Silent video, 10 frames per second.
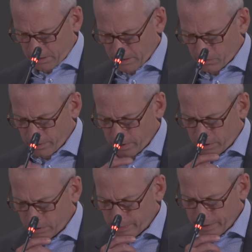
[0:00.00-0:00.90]
said, were the
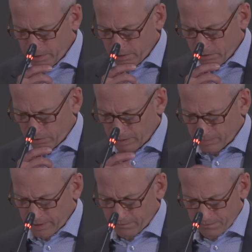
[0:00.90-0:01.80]
turbid,
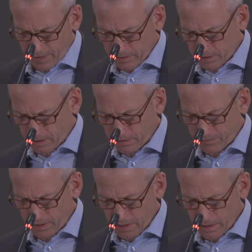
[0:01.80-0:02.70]
troubling face
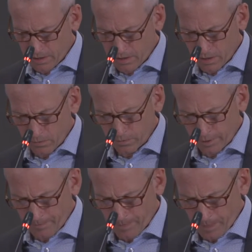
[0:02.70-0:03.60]
of the unknown.